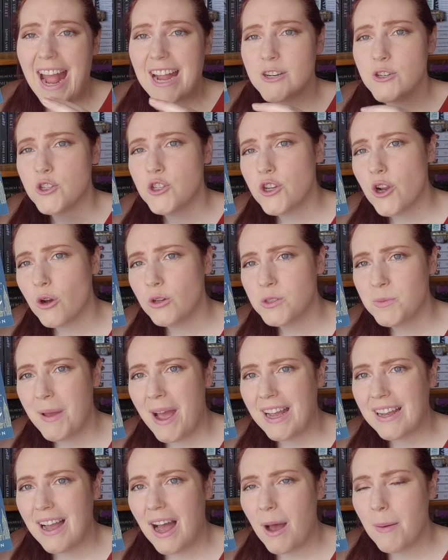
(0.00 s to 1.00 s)
and shows
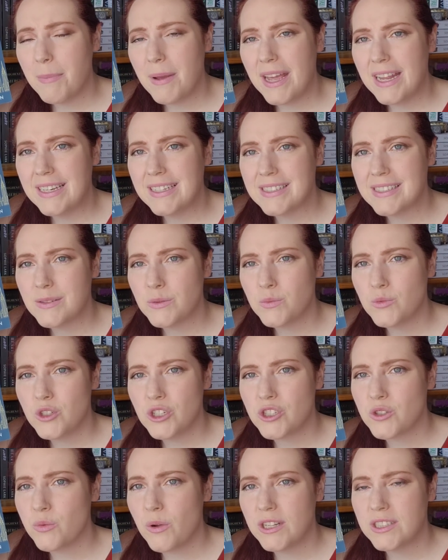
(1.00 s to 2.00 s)
back up and is
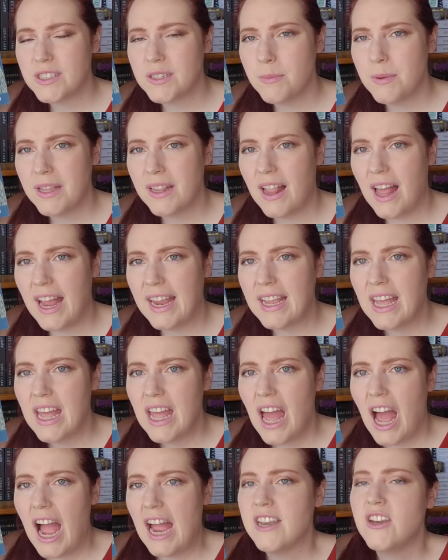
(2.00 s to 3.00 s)
just wants to be like,
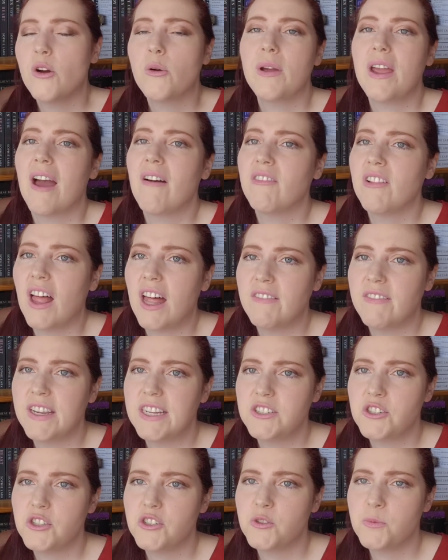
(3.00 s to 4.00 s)
I know we have a lot of
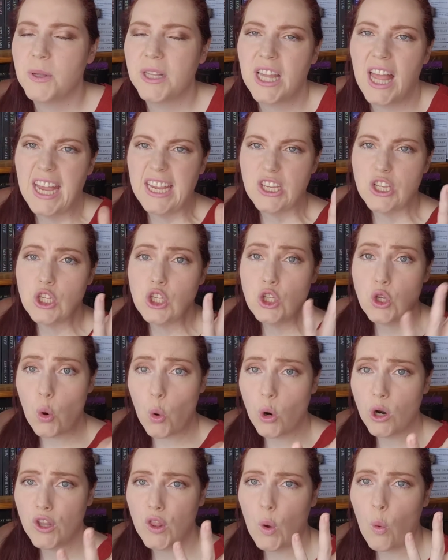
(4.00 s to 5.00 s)
issues, but like,
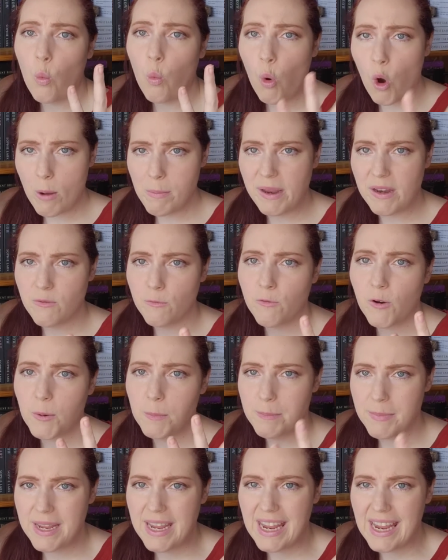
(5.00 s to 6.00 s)
you're the woman
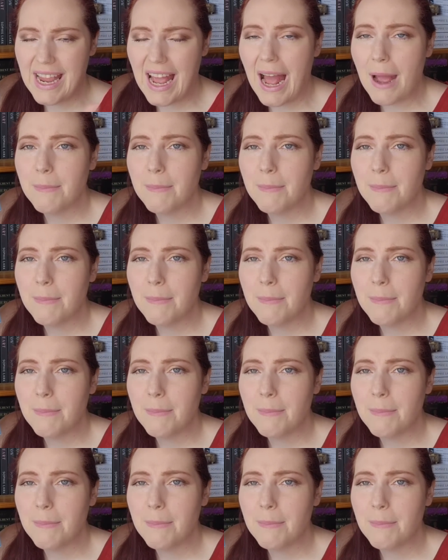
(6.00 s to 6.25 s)
for me.